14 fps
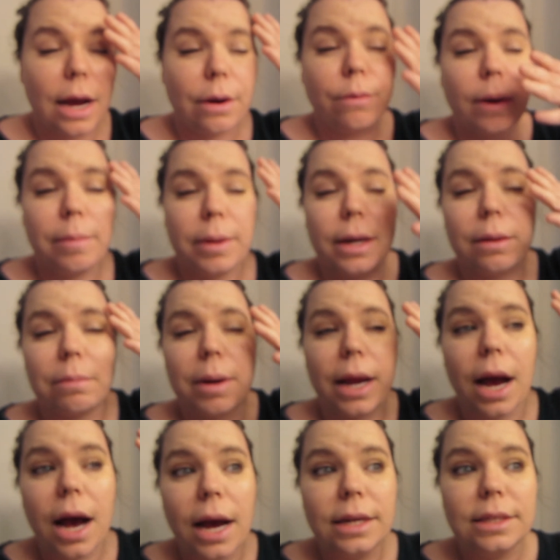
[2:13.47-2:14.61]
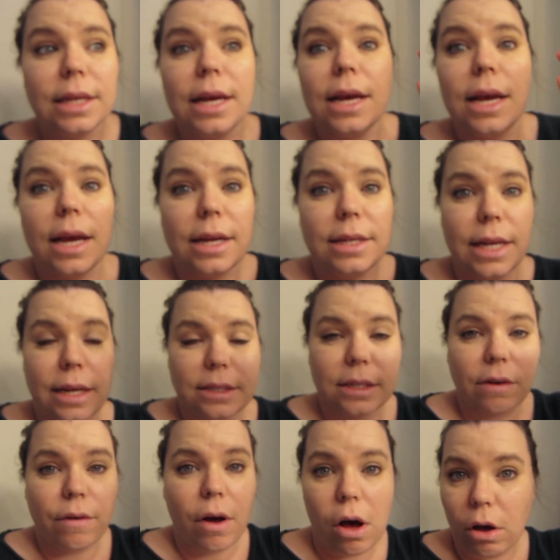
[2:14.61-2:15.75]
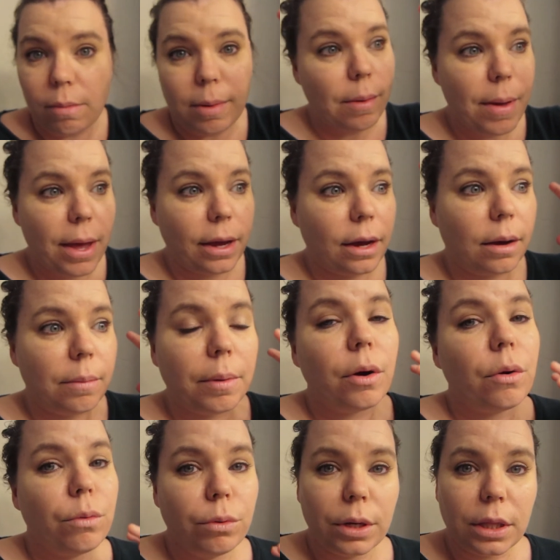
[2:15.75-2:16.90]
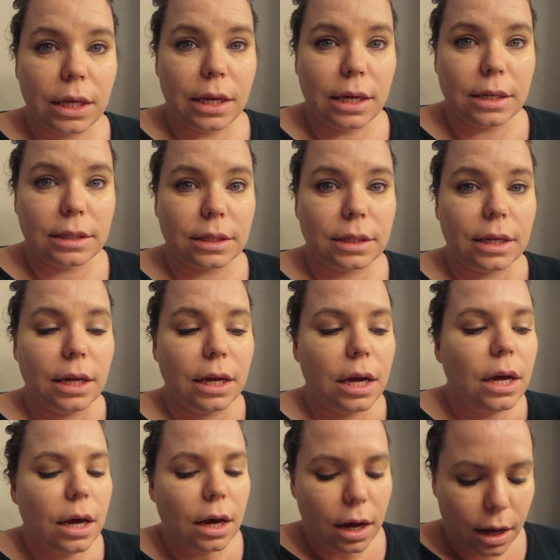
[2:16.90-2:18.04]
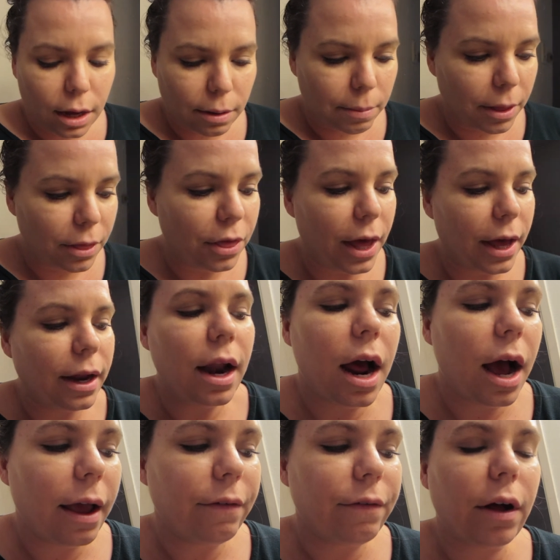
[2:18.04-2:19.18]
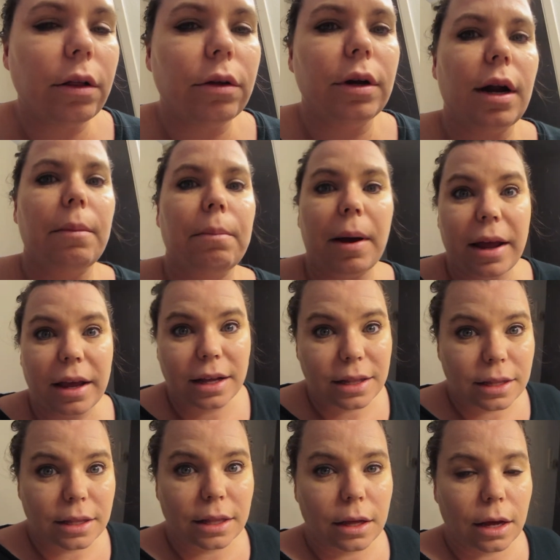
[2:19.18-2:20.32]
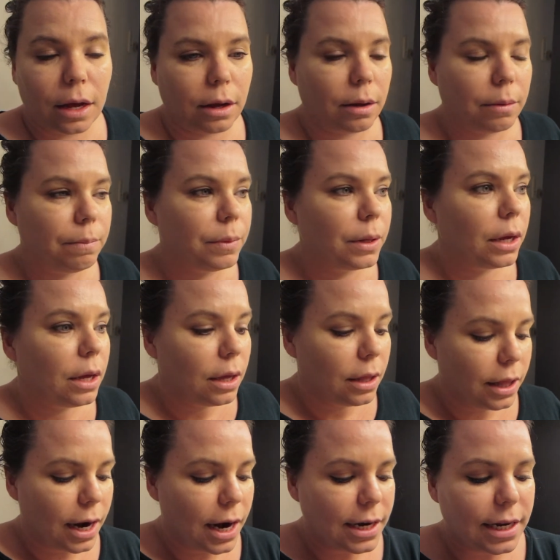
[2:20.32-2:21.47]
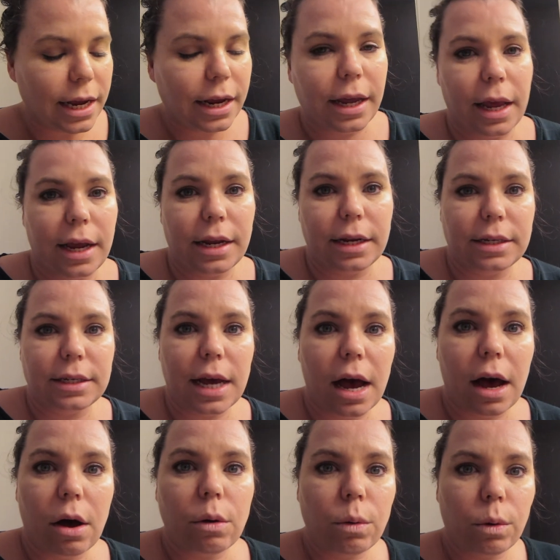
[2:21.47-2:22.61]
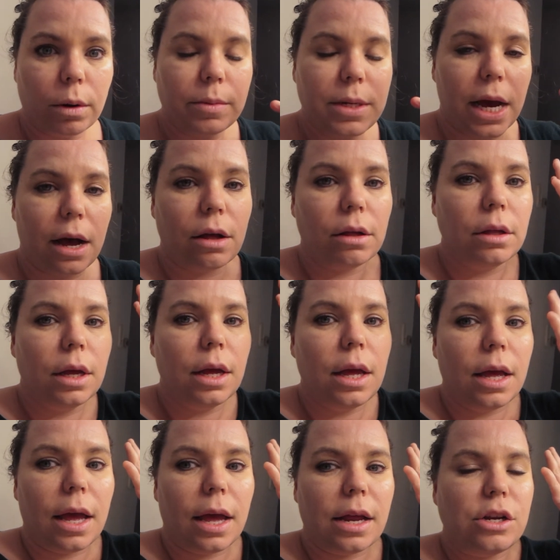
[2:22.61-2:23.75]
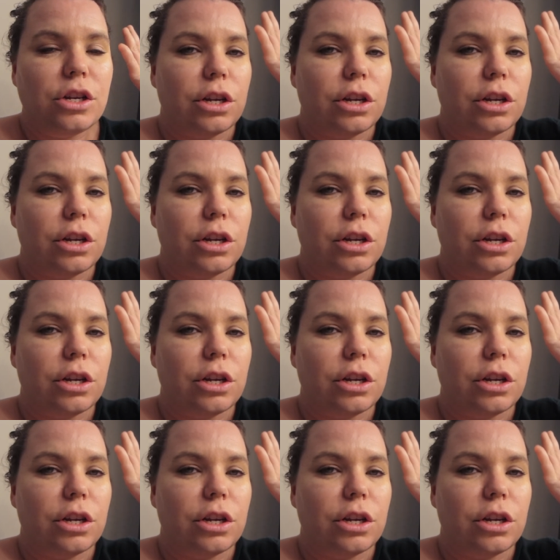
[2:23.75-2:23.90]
I rub it at my eyes. It takes off all my makeup really easily. Um, then I follow it up by, um, then I take a towel, warm towel, and